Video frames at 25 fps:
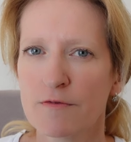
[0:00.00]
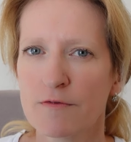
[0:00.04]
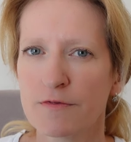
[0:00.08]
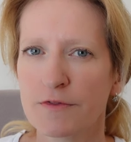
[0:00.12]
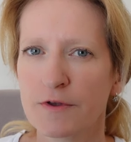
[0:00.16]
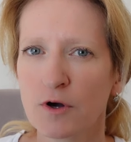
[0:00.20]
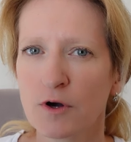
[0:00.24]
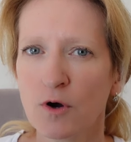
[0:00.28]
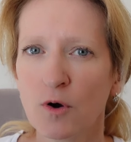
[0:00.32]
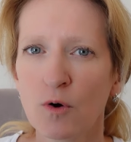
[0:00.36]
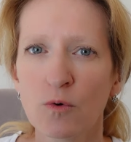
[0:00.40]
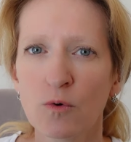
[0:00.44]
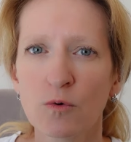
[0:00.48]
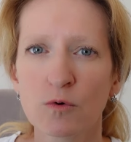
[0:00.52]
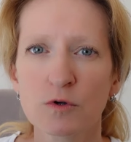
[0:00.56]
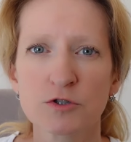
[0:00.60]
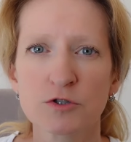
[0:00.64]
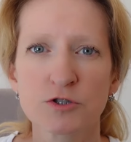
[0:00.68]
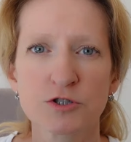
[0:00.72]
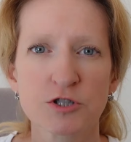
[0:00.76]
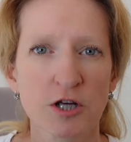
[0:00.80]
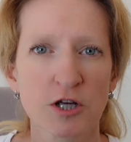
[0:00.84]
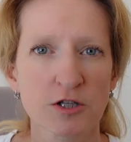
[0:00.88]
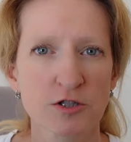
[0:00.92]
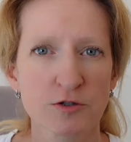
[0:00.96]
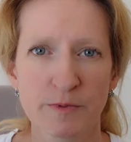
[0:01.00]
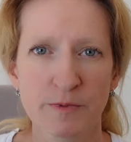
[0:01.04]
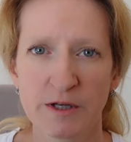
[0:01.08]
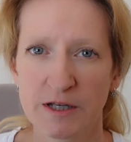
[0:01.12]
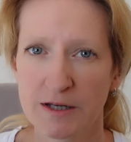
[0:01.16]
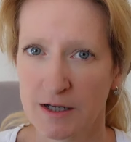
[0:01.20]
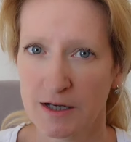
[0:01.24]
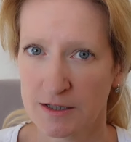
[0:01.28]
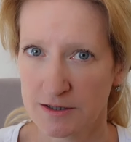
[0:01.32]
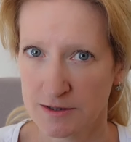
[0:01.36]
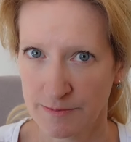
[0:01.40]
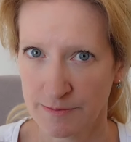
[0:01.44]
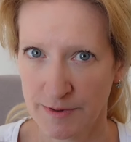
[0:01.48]
The whole judgment
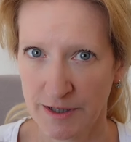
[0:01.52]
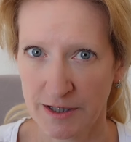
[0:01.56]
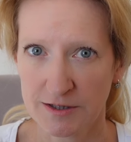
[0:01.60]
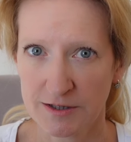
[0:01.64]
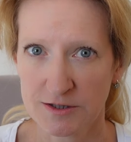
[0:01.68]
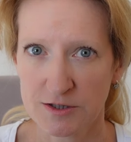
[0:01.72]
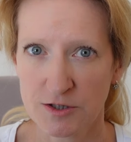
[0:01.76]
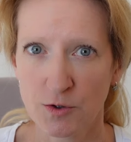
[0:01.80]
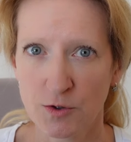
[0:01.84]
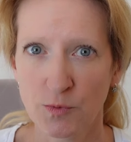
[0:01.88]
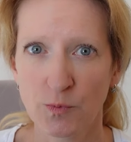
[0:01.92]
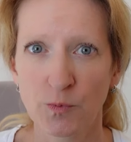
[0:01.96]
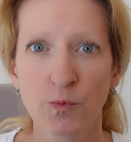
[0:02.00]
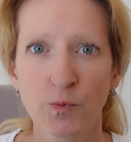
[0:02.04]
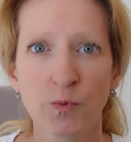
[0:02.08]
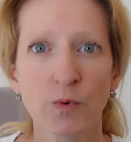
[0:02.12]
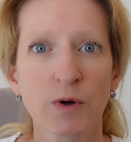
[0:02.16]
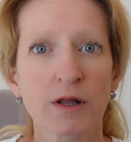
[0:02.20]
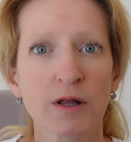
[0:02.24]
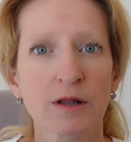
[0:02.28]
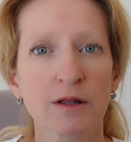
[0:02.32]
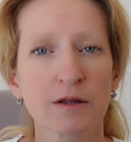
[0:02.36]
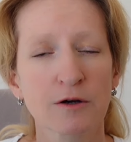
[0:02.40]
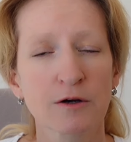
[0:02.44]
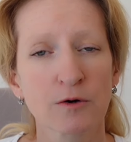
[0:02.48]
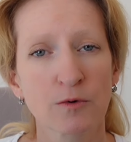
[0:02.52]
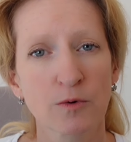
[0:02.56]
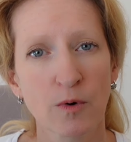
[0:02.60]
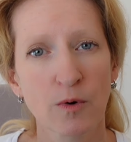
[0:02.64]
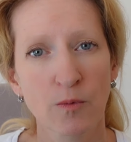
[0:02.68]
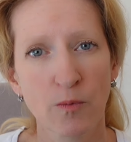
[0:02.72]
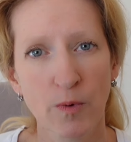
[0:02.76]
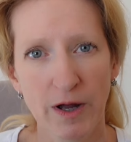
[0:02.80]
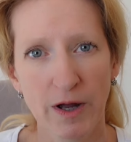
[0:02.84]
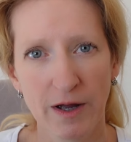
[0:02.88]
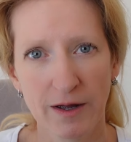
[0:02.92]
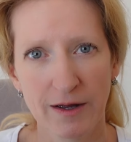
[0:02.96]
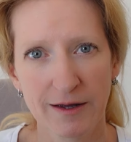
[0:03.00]
aspect will go
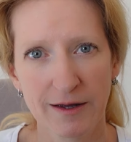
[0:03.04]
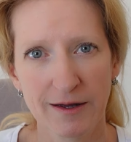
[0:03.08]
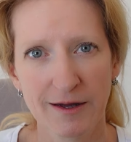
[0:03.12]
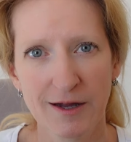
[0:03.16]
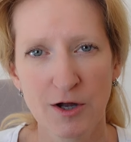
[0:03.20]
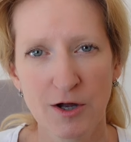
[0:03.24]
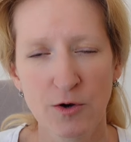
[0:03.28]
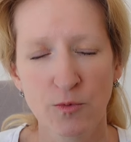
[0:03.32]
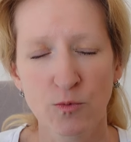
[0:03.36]
away,